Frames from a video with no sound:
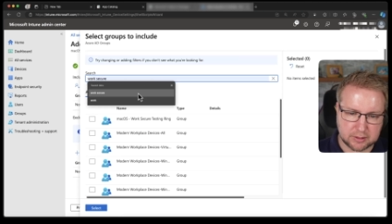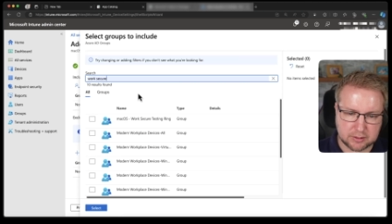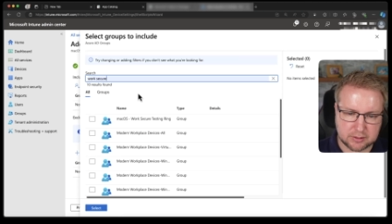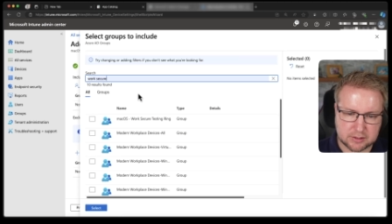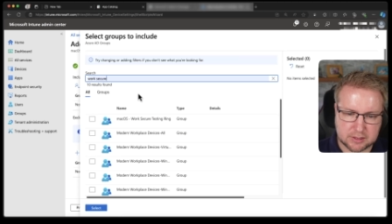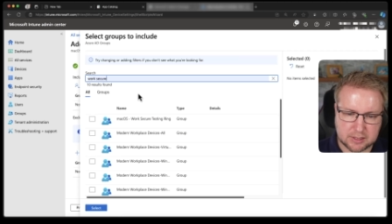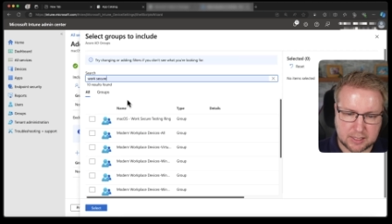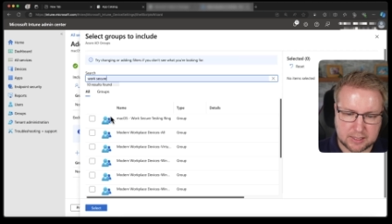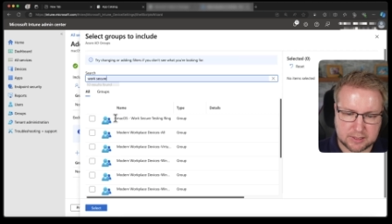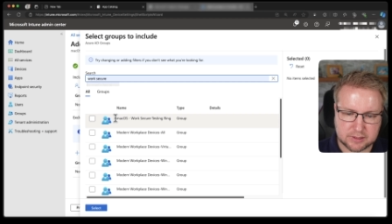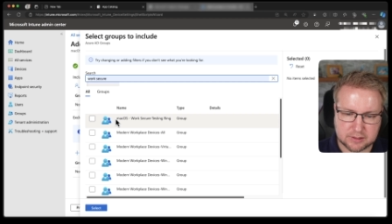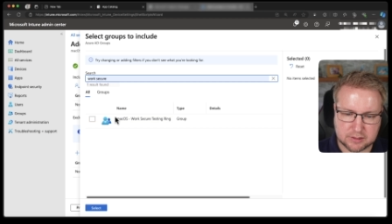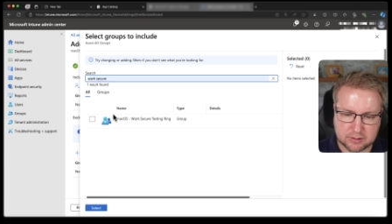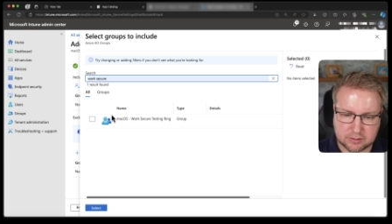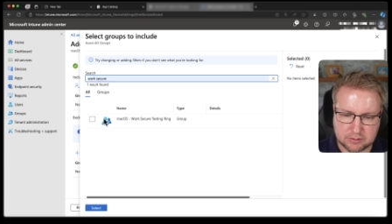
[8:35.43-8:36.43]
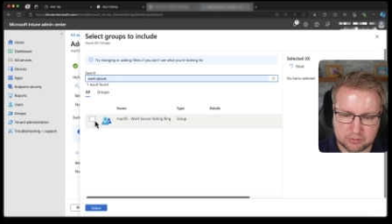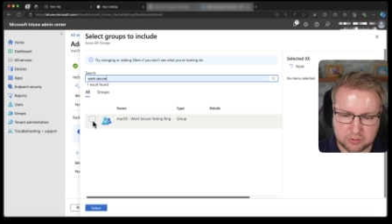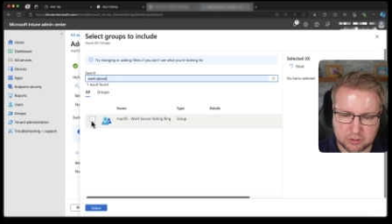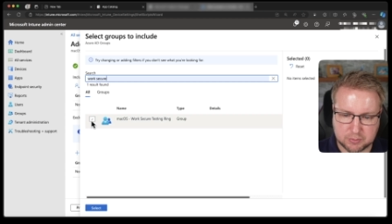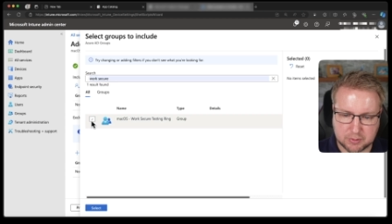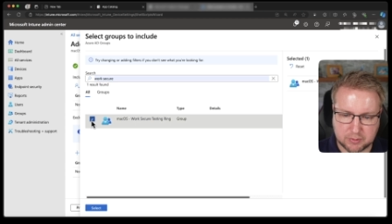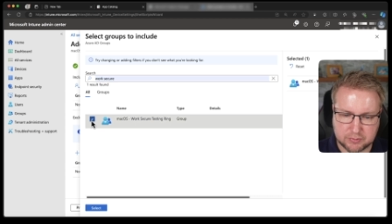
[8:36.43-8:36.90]
test group
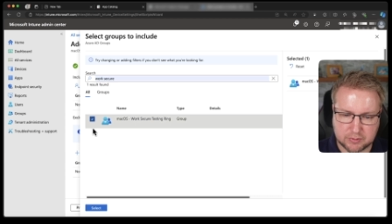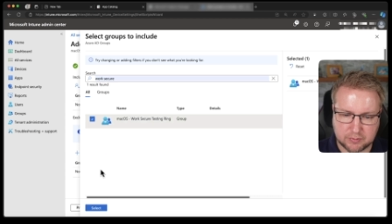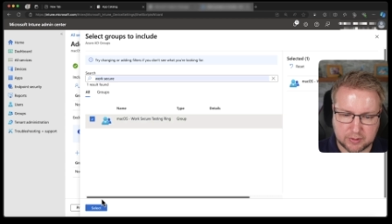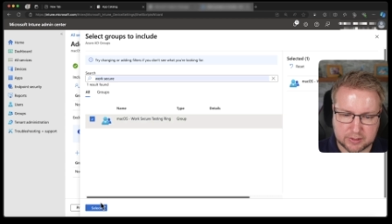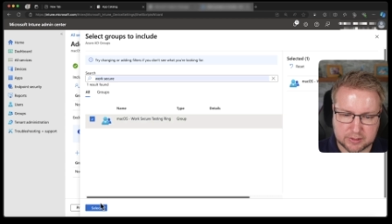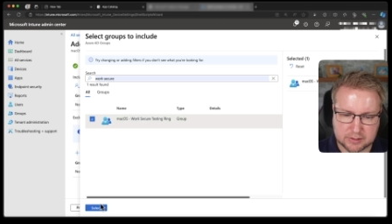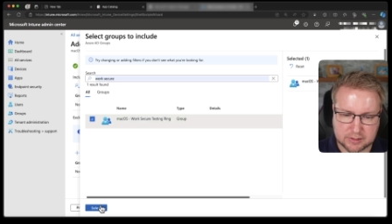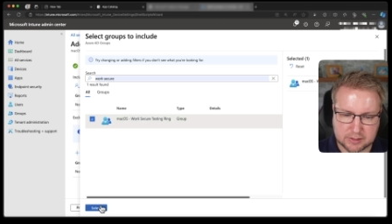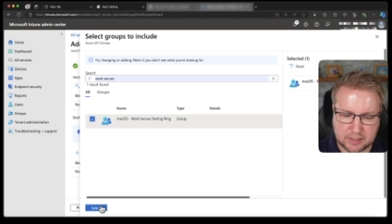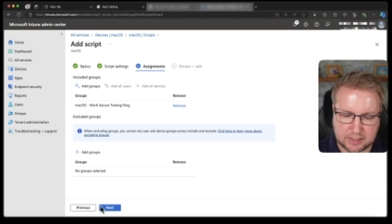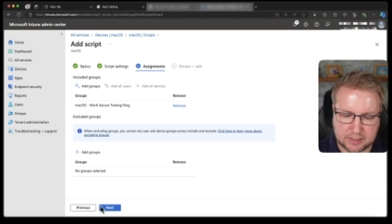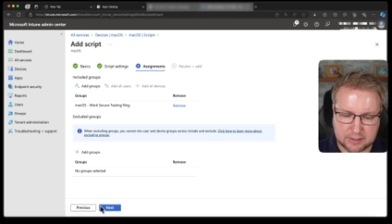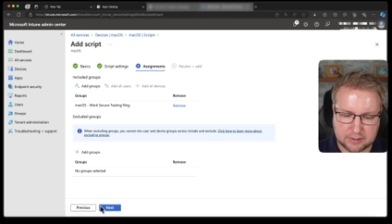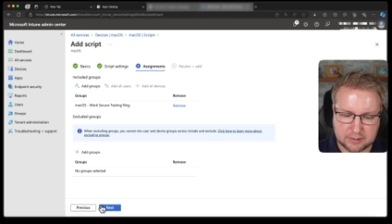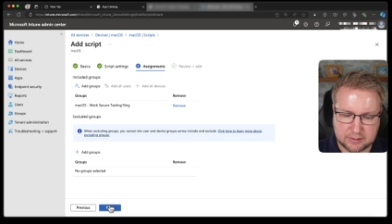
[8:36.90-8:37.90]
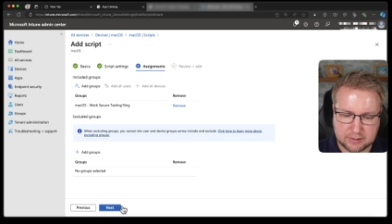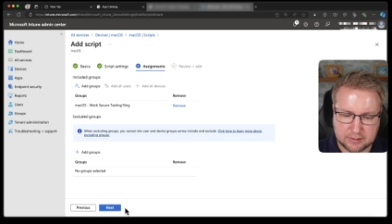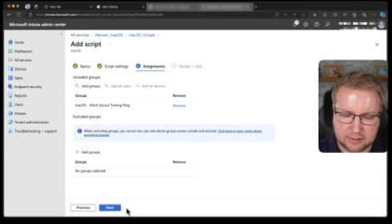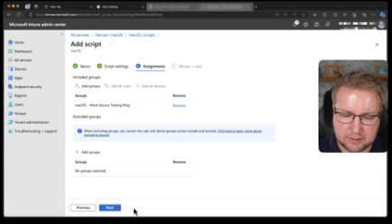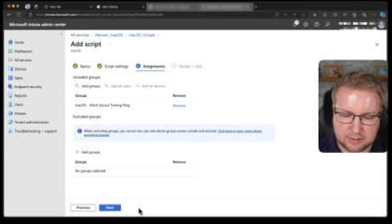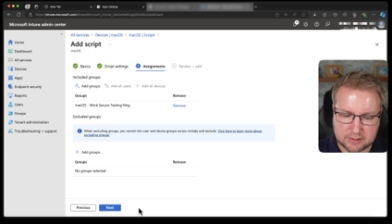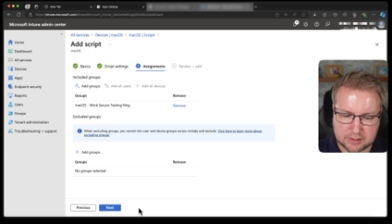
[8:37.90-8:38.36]
of devices here,
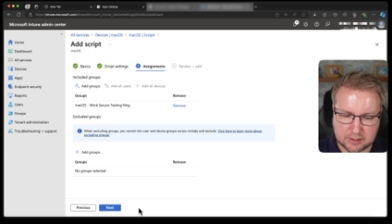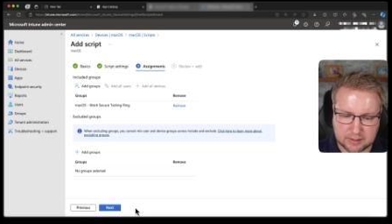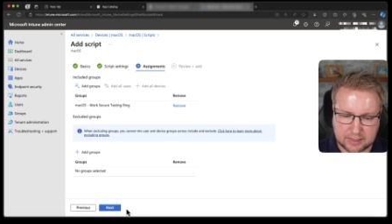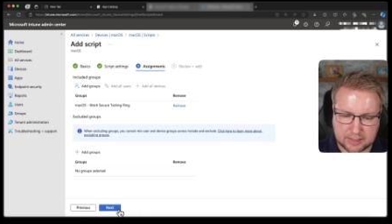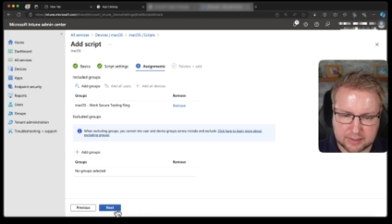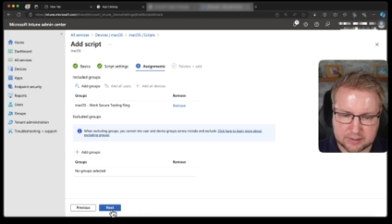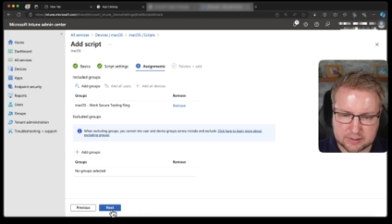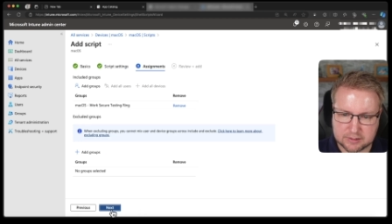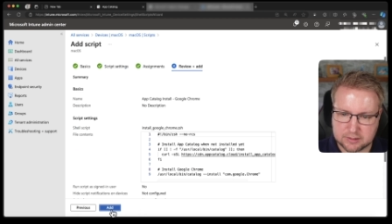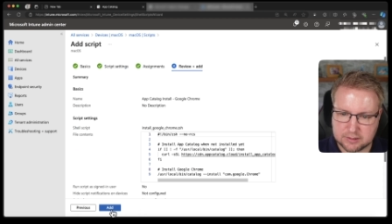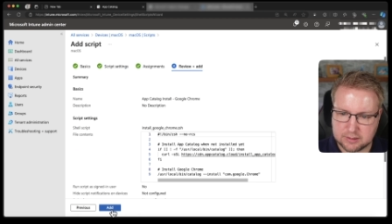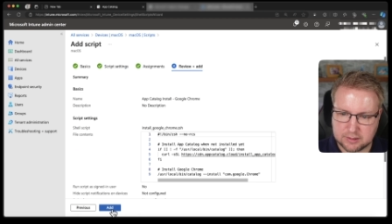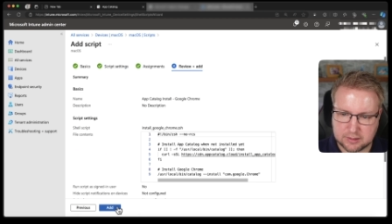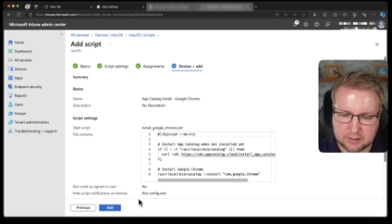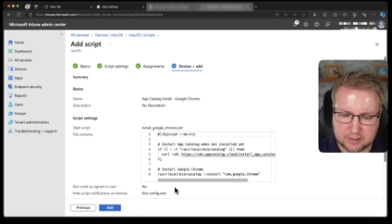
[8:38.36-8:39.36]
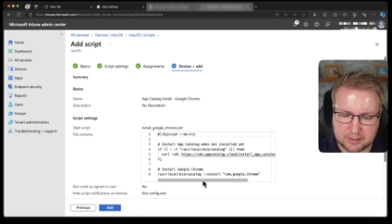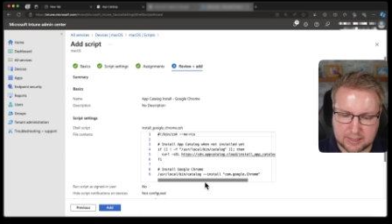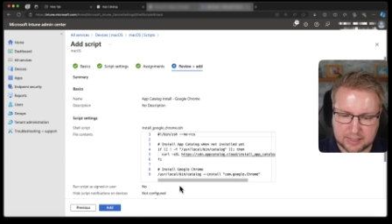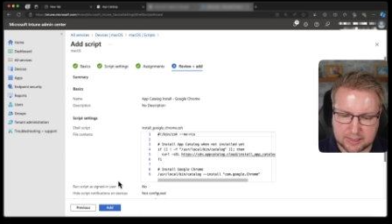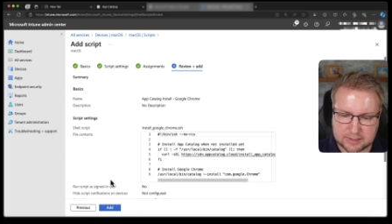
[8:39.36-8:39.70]
select next.